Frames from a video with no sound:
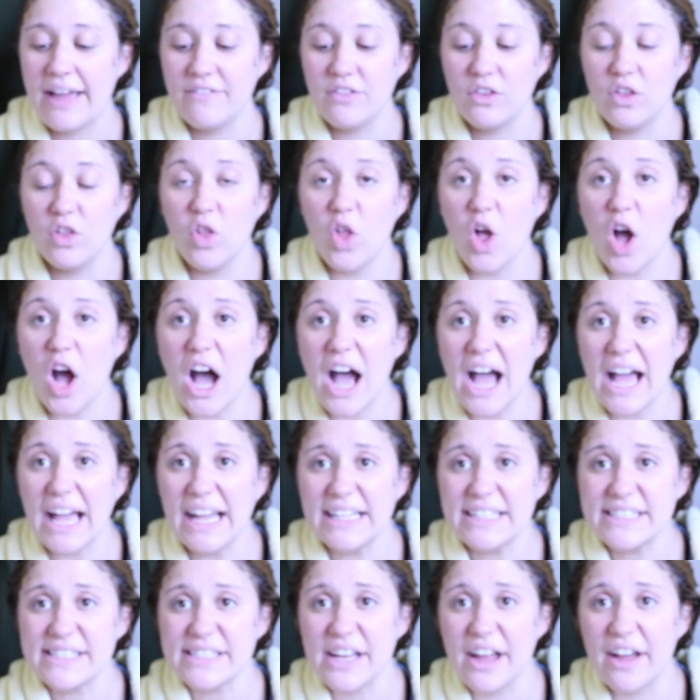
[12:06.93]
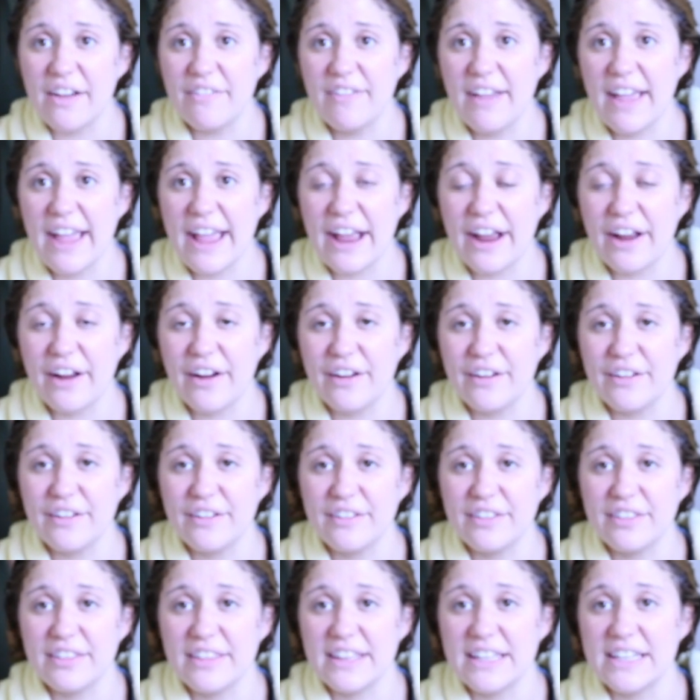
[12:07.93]
a lot of
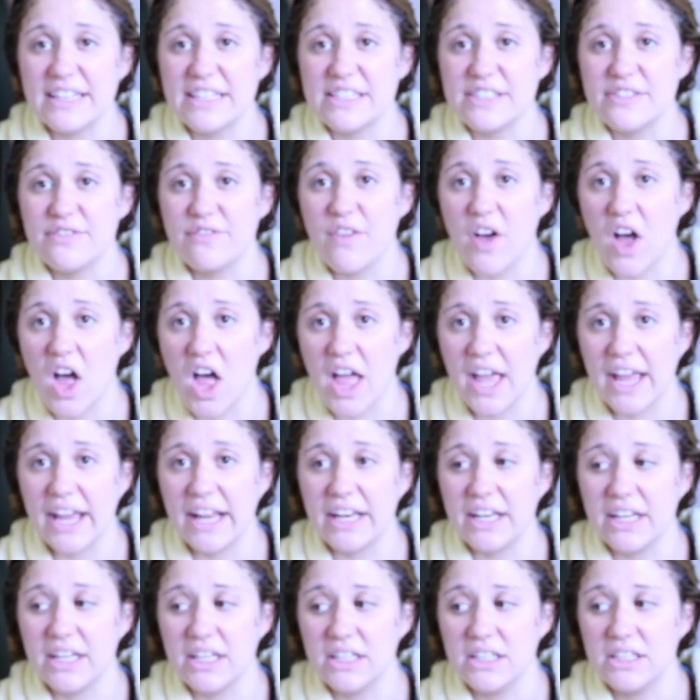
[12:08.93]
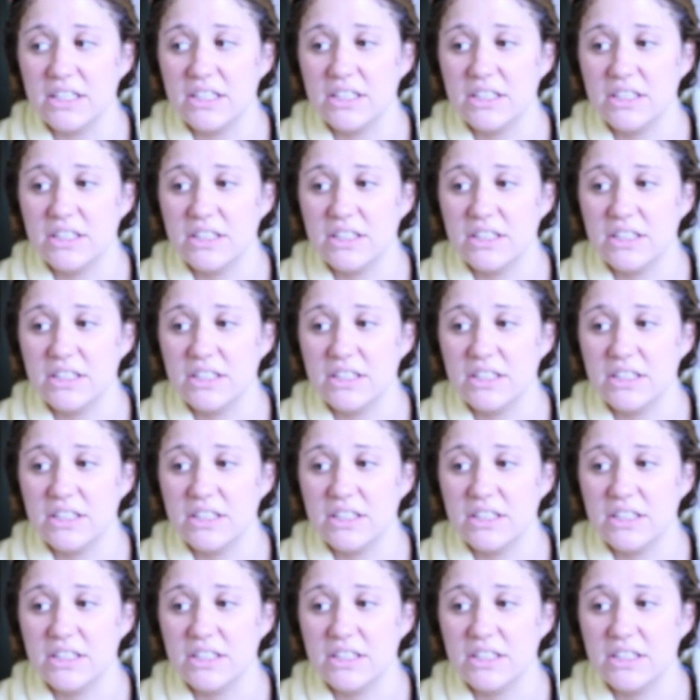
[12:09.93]
hair that is fine.